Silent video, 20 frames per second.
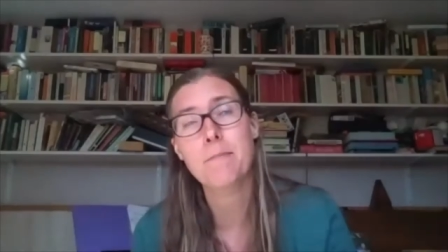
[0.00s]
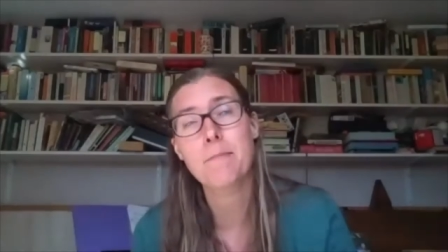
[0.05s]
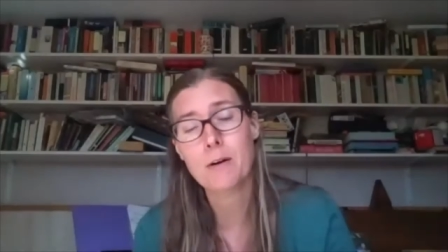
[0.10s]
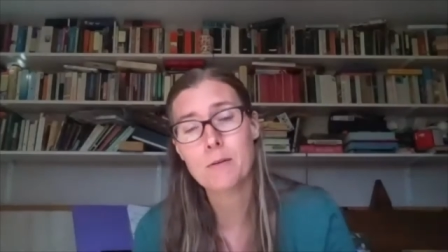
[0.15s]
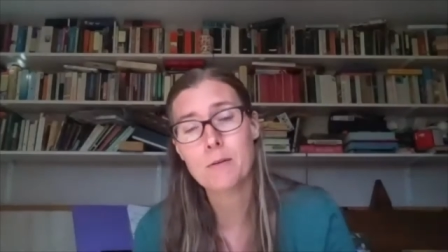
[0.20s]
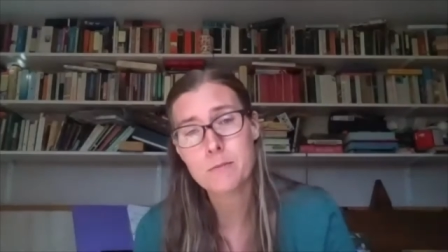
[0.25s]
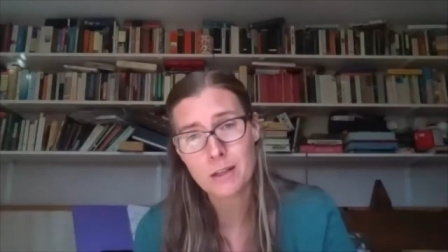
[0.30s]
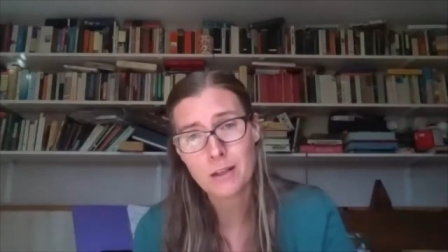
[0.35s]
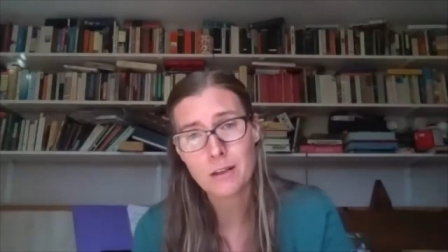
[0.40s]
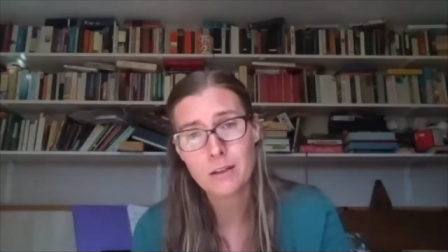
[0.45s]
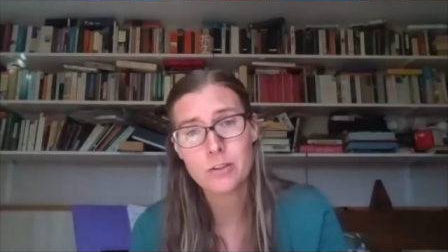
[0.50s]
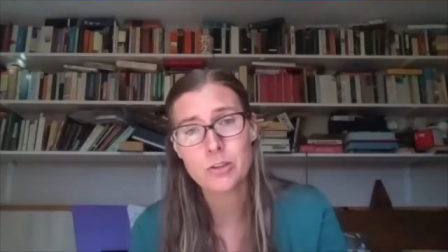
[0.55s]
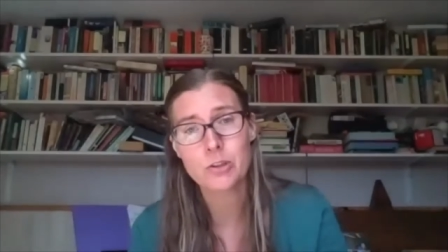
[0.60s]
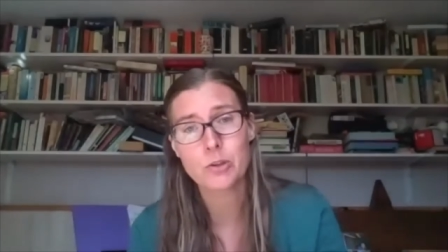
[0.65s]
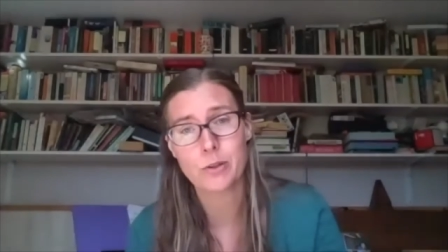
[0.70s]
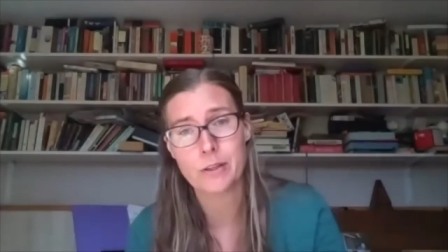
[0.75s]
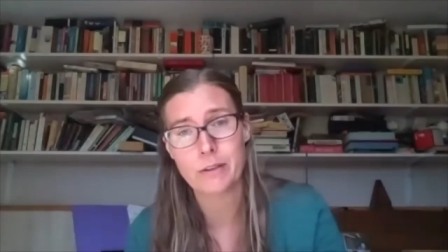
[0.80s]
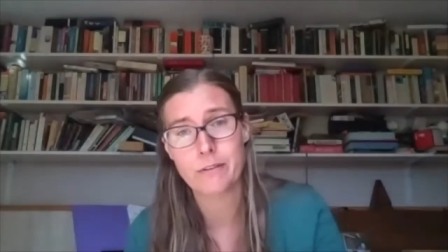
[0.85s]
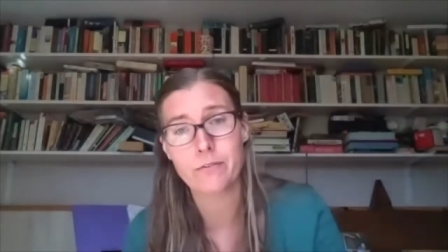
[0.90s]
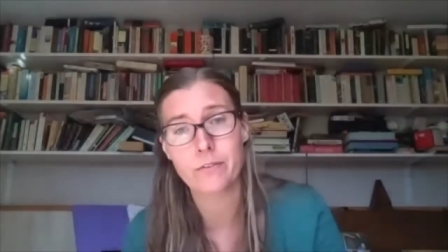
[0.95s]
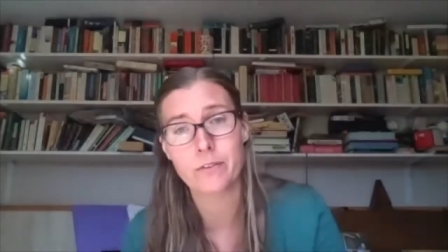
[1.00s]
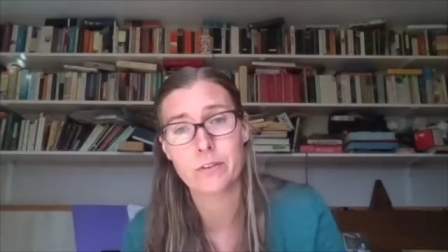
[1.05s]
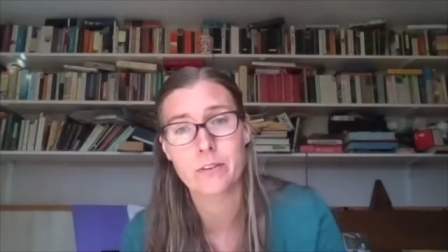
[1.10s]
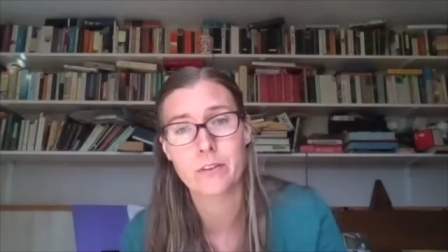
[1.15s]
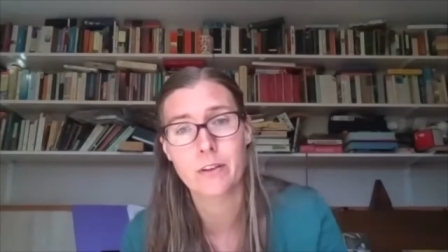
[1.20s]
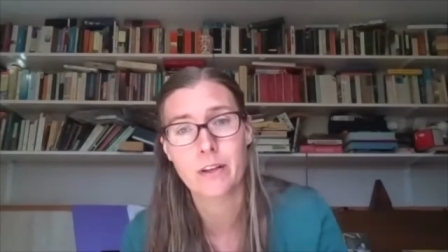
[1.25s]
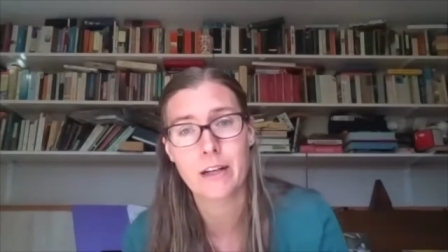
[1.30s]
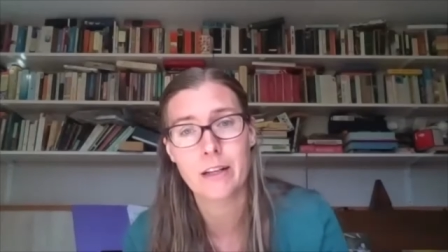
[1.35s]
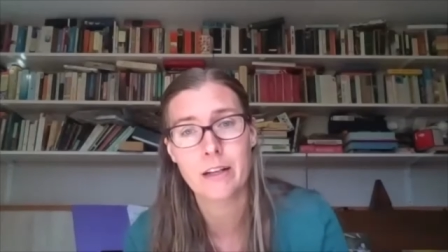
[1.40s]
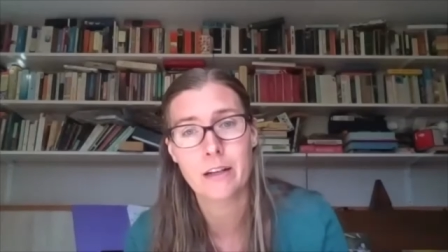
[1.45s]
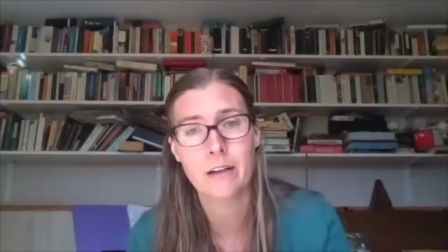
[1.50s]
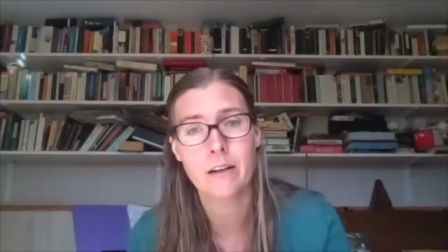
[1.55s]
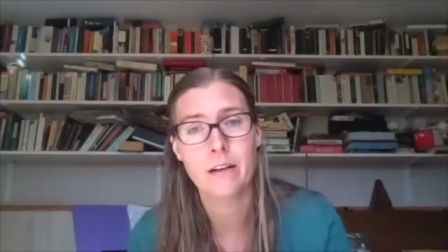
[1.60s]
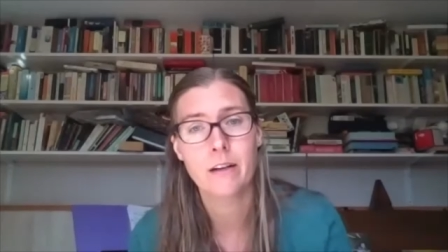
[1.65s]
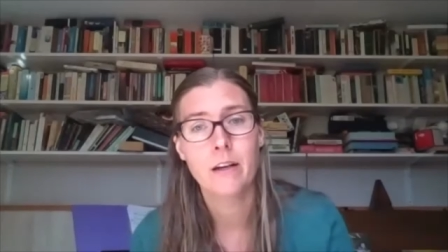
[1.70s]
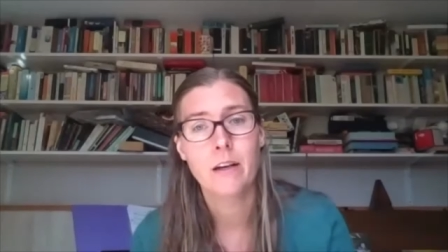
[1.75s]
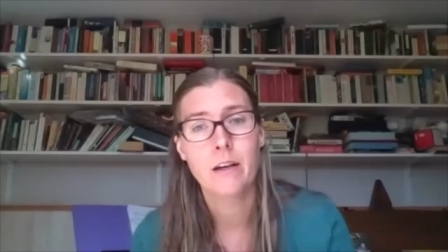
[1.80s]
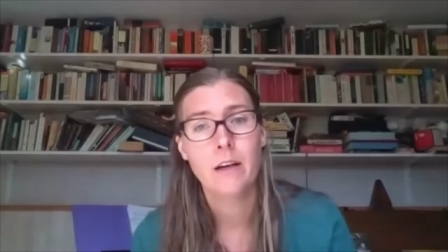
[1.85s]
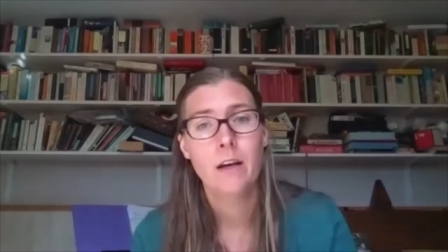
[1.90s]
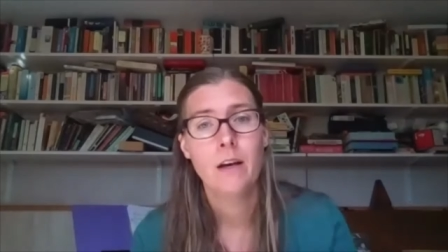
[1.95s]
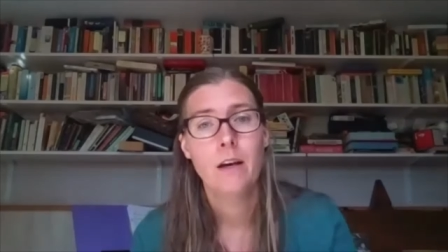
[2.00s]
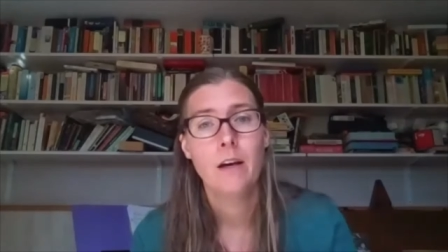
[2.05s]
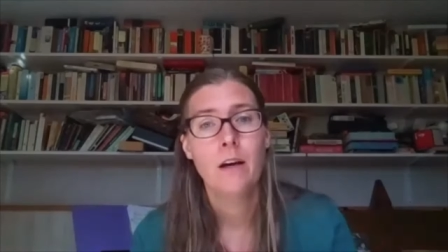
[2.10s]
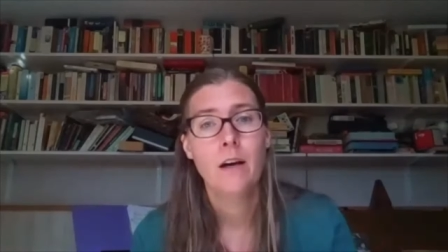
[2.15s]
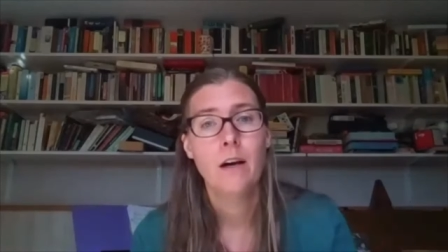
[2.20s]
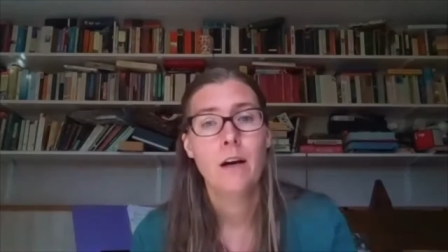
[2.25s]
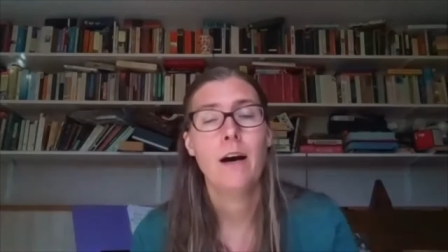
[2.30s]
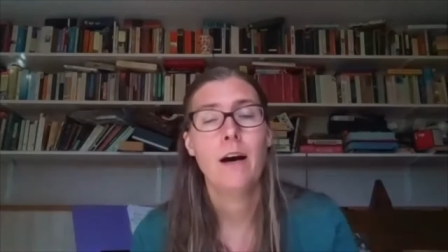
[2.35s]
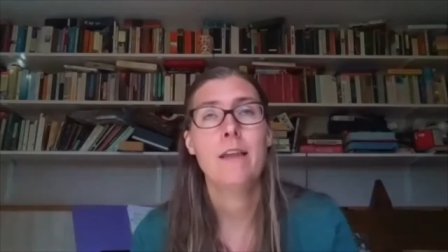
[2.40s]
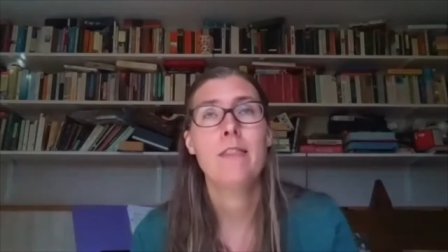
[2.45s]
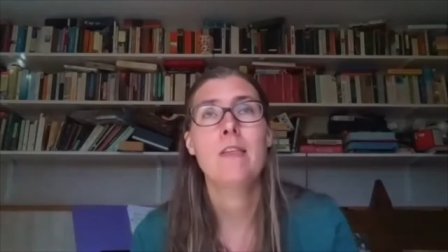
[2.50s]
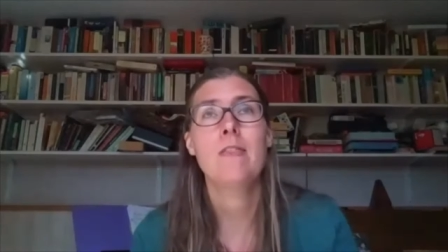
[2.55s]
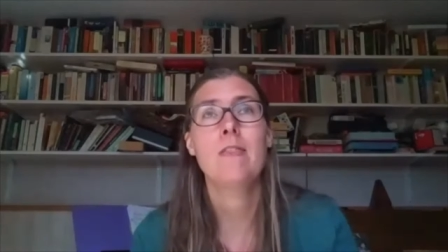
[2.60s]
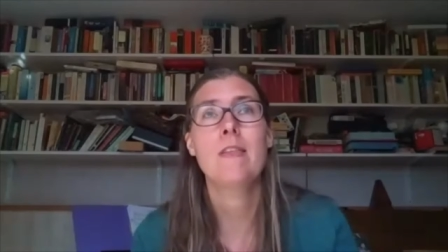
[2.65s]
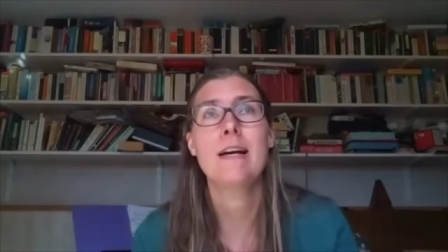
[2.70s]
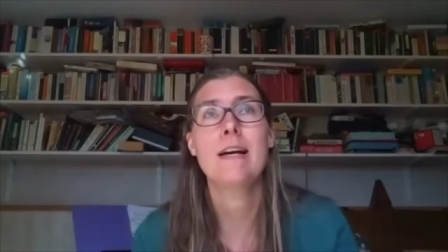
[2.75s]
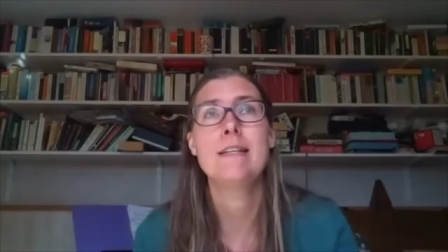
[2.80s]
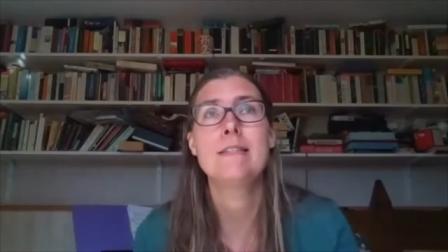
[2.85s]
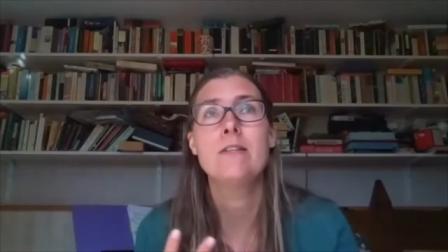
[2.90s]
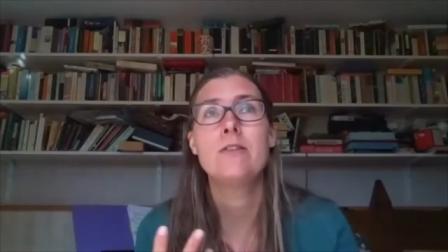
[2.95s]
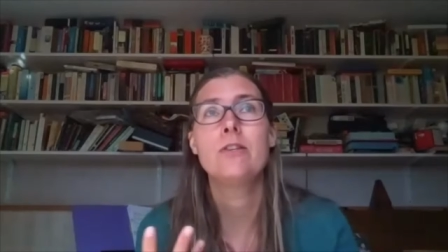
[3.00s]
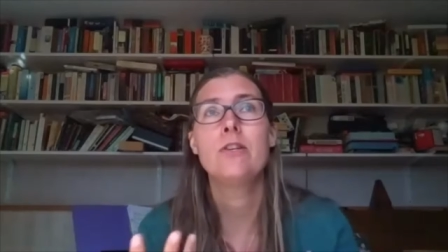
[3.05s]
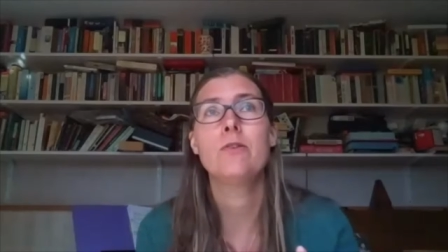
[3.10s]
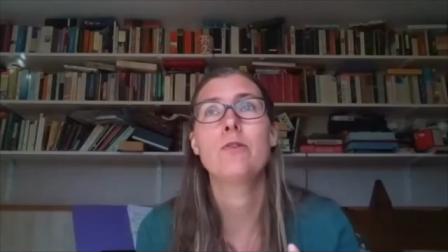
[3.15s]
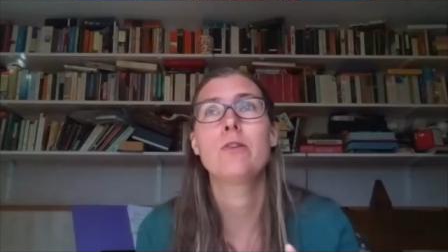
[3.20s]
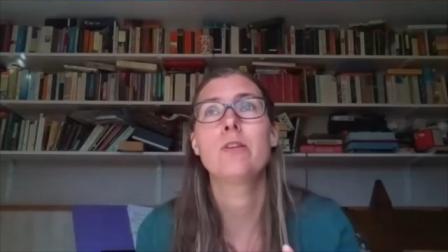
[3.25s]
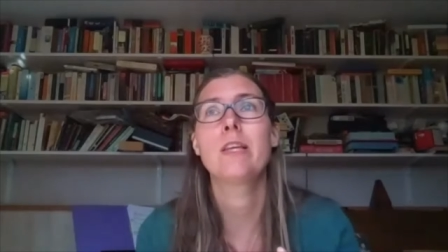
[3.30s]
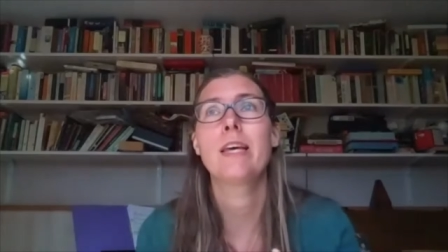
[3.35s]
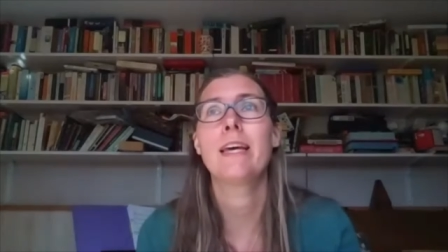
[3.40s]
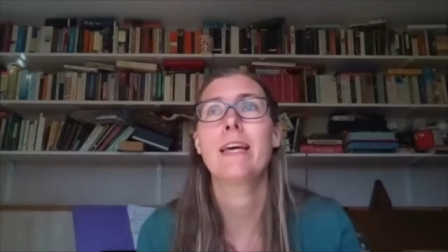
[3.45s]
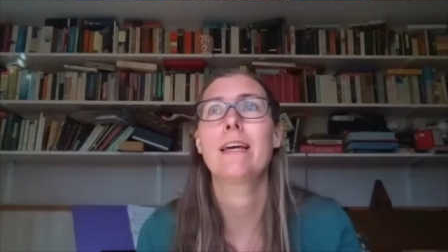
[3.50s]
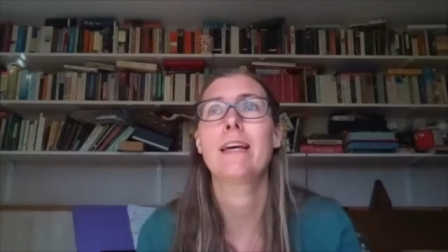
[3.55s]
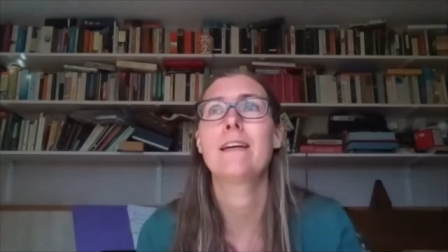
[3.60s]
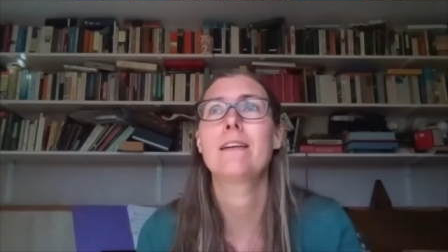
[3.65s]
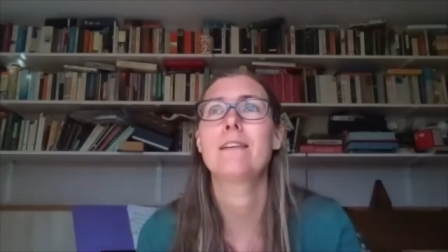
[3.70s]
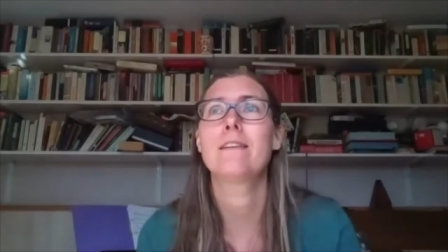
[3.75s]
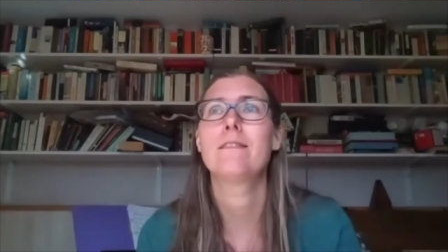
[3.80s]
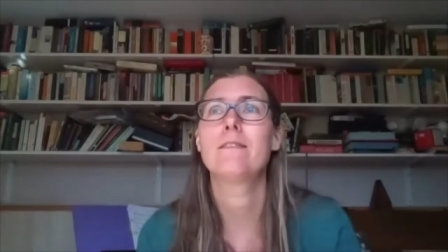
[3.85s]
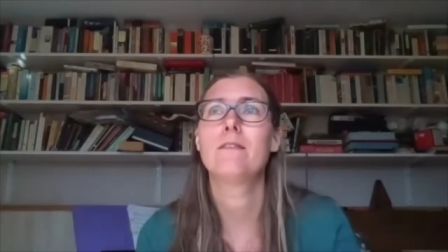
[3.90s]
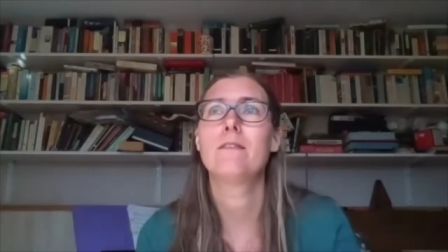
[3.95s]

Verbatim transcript: poems are joyful, and I think that is a new thing